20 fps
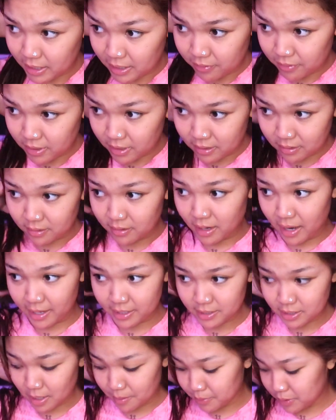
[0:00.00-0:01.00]
Given I
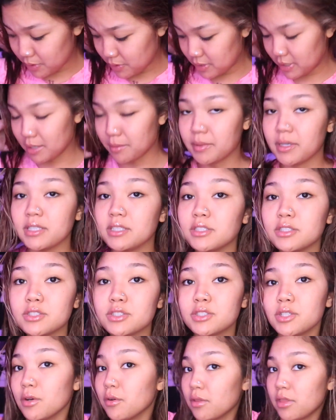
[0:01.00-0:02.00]
stopped using it because it's
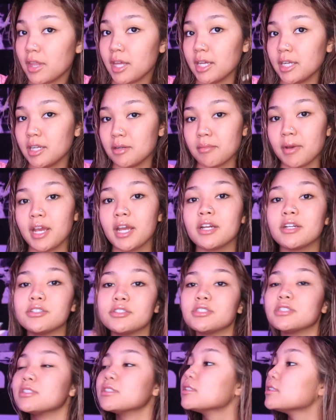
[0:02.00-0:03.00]
so thin and my hair
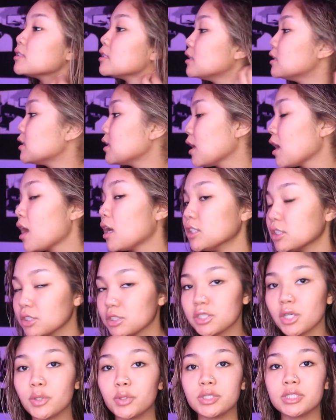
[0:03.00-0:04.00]
just
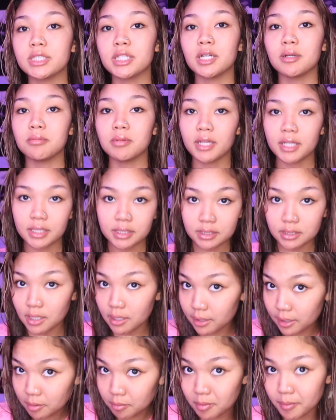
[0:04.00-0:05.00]
soaks it up like it's
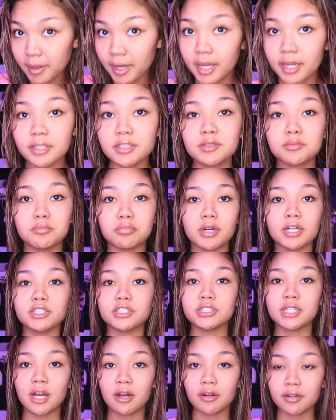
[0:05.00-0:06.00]
nothing. But my hair is
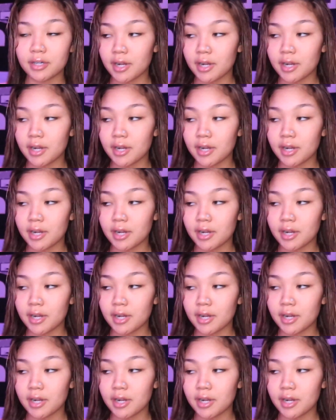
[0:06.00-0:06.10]
brushed out